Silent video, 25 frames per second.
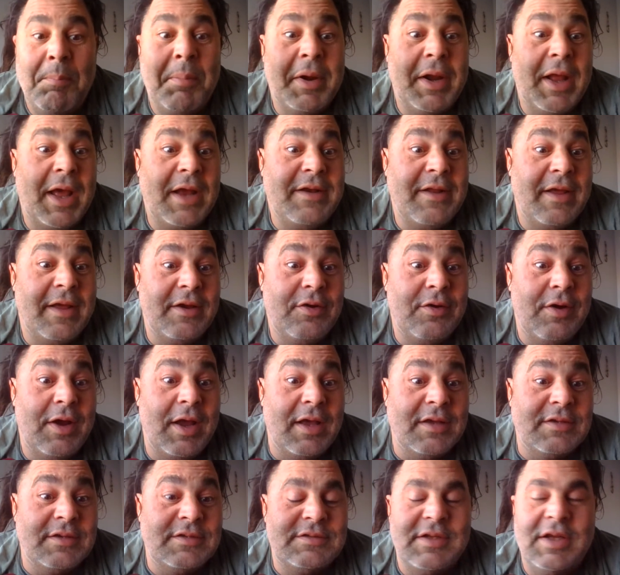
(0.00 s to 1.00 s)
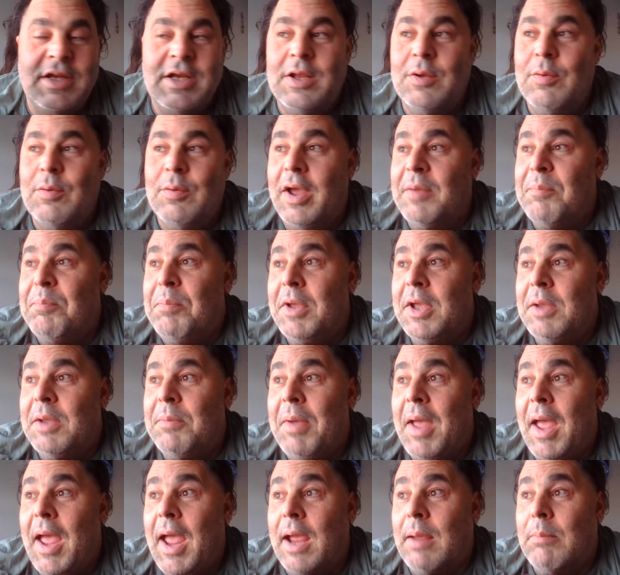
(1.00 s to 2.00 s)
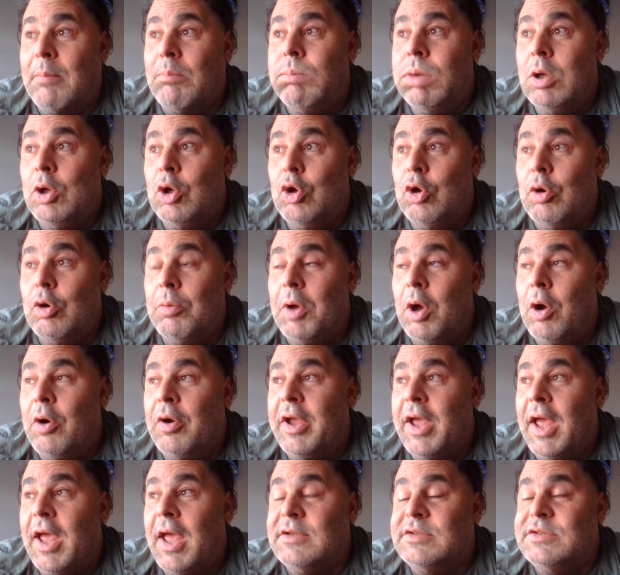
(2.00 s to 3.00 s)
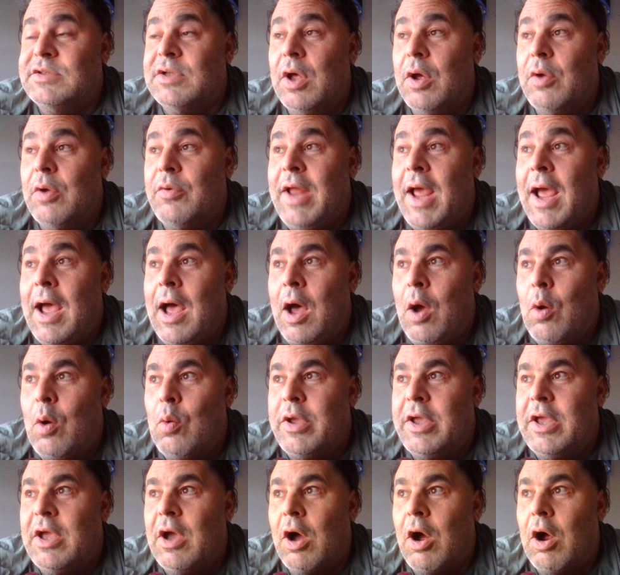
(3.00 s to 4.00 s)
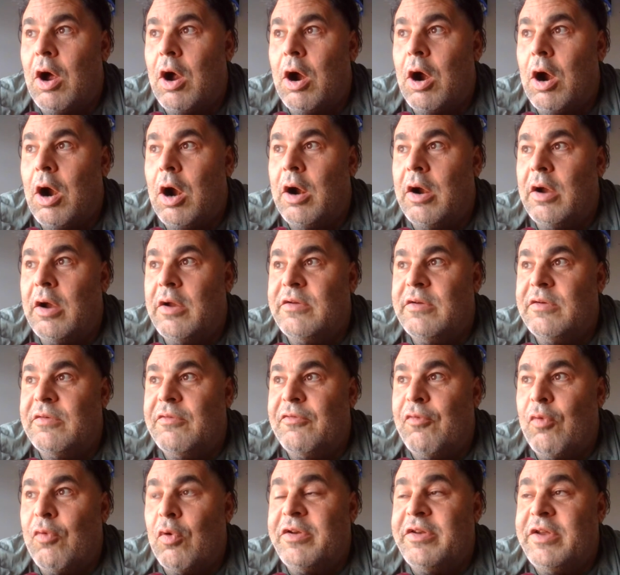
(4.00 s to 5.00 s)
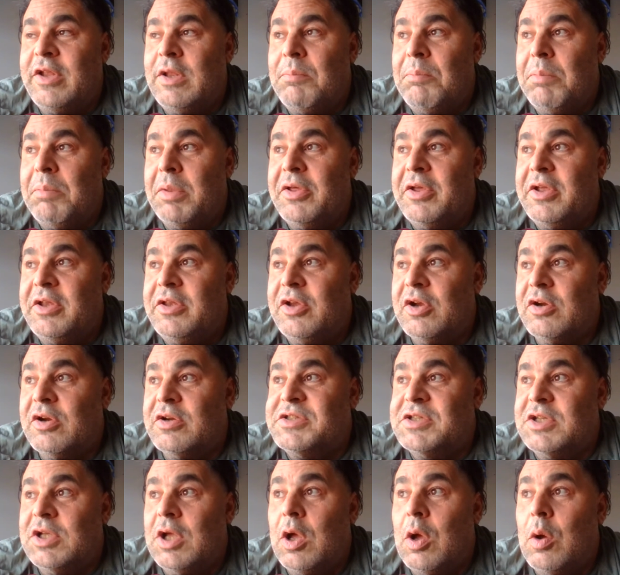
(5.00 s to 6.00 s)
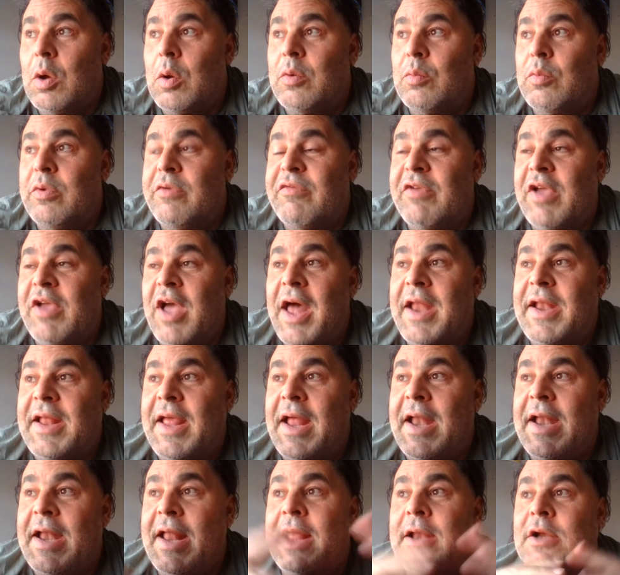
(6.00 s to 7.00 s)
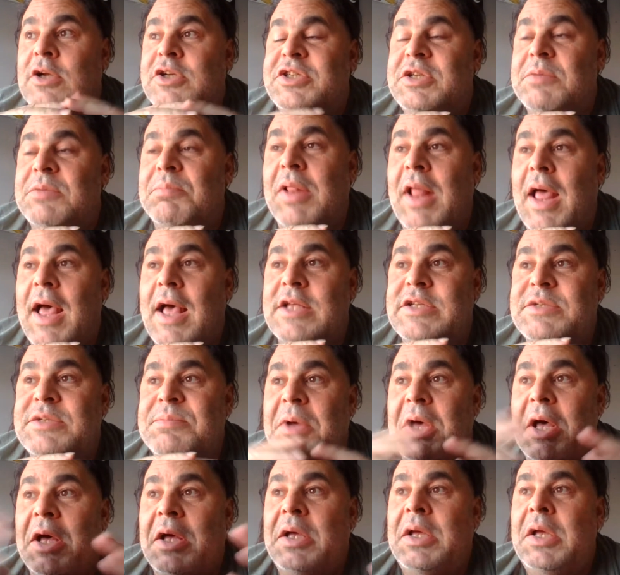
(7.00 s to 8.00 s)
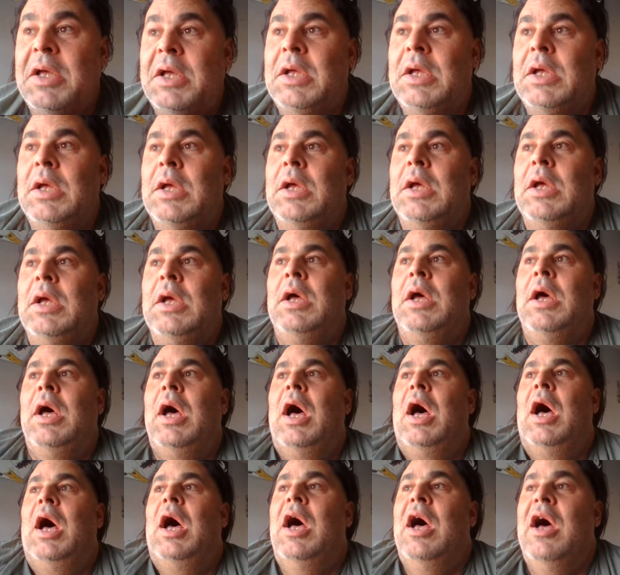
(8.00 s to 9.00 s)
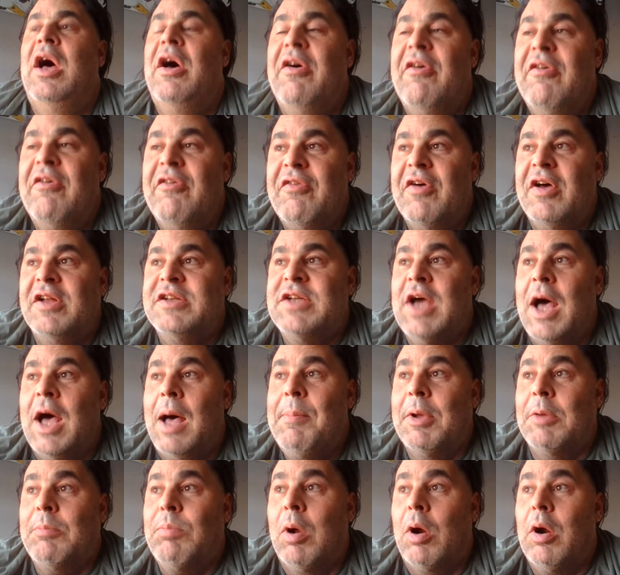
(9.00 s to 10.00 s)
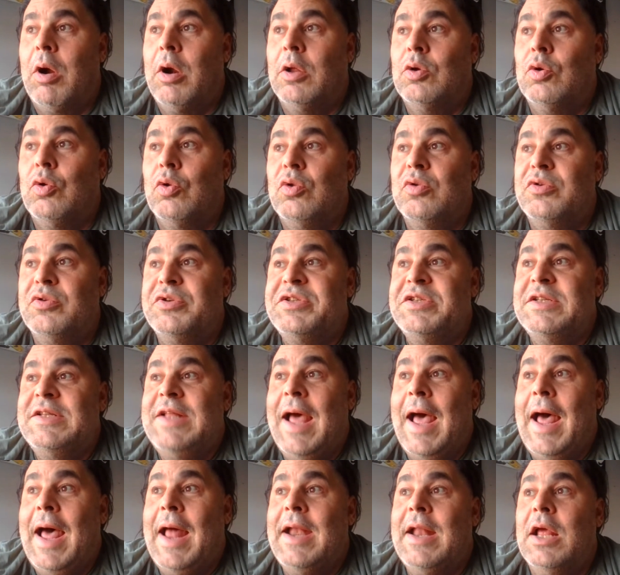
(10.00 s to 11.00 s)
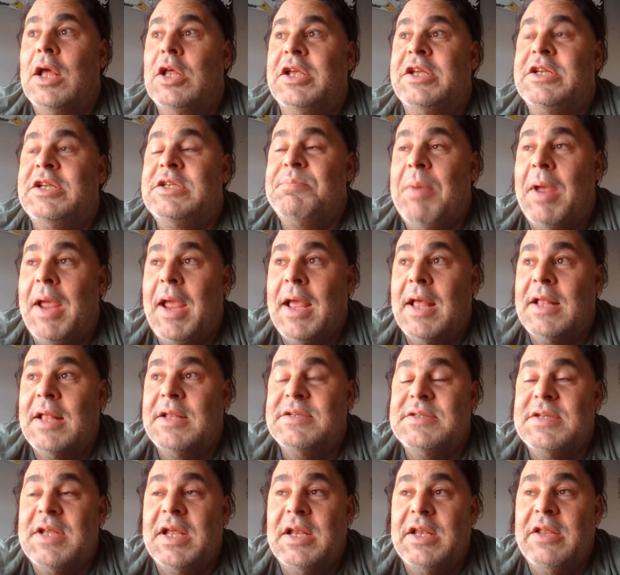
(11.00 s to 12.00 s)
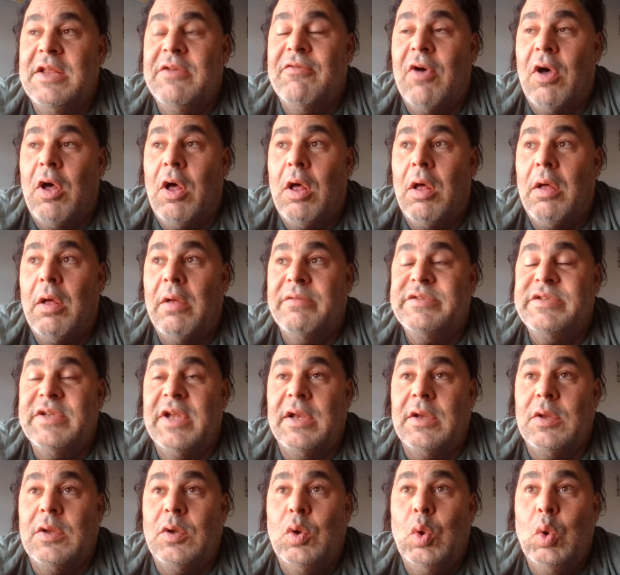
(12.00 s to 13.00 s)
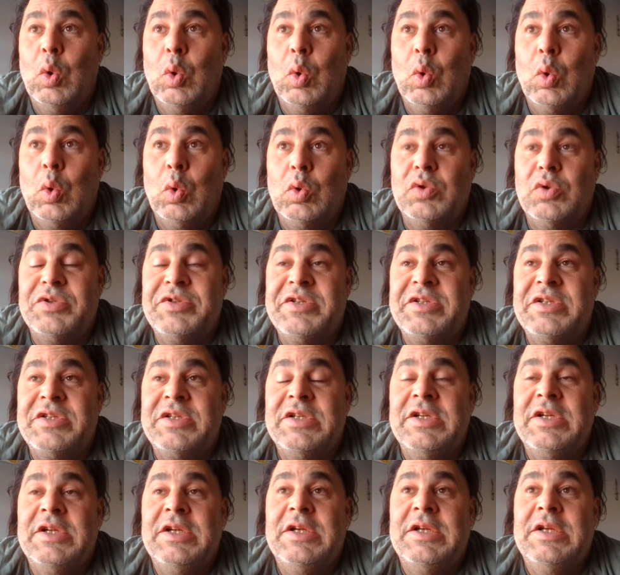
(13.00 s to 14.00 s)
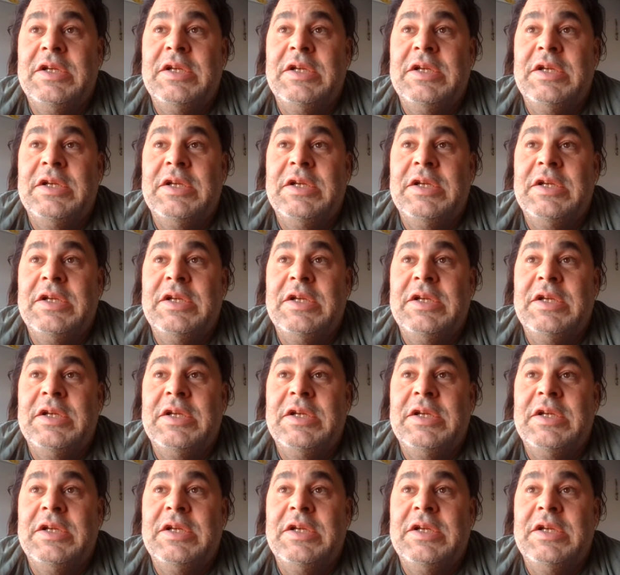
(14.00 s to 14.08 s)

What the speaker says: But I digress. Anyway, Big Bang, boom. Okay, so now we are 14 billion years ago, and we've got an energy plasma of atomic particles that expands and evolves and cools